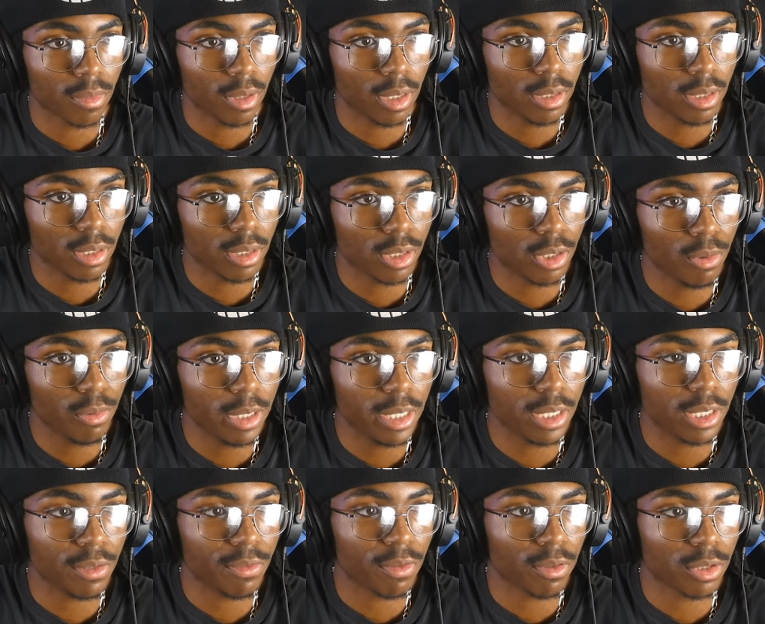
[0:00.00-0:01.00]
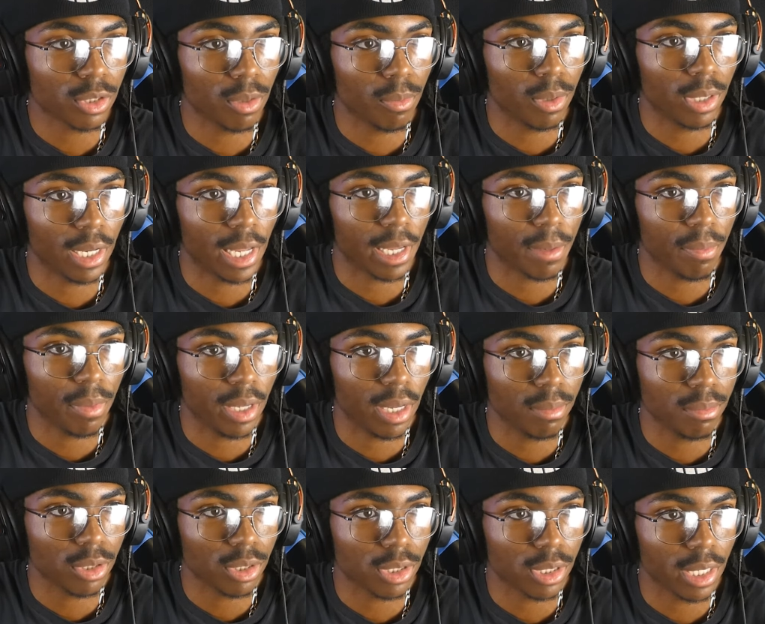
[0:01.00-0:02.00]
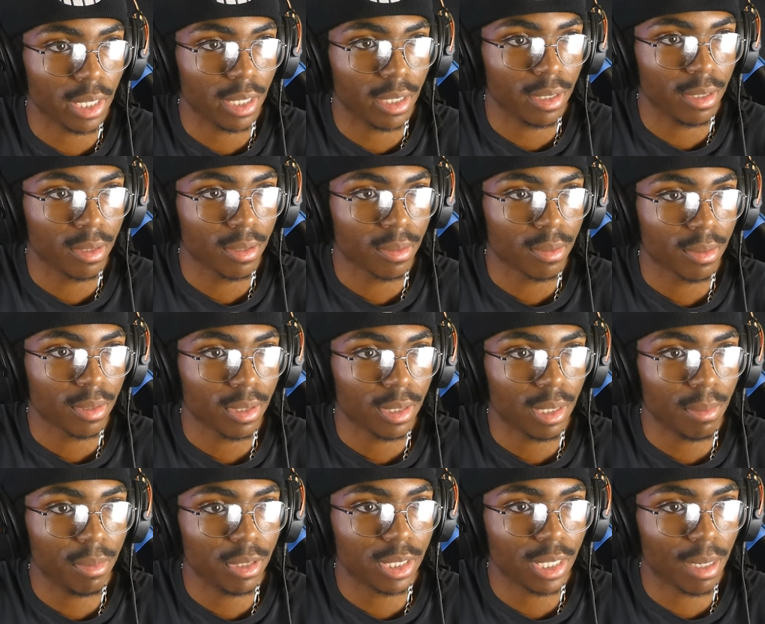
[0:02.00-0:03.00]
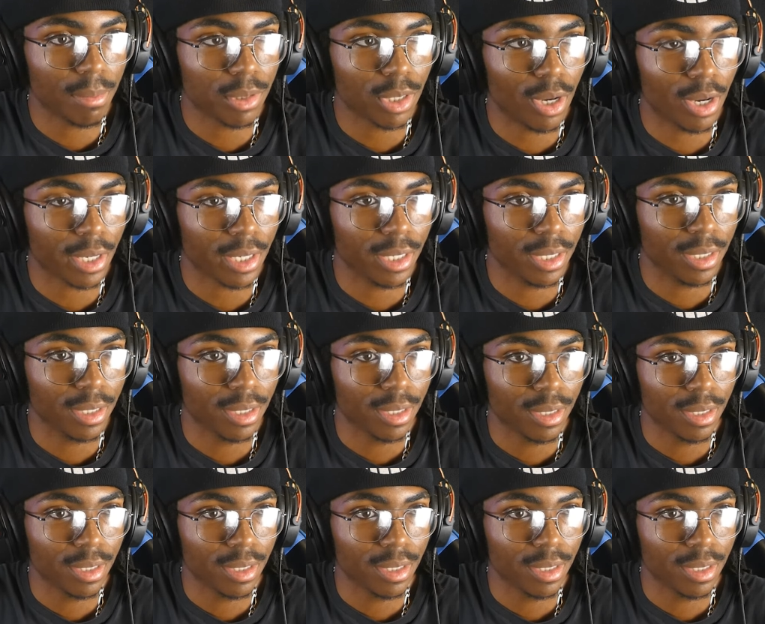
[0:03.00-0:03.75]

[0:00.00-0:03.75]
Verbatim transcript: It's just too easy for someone like me. I'm just saying. Let me stop talking.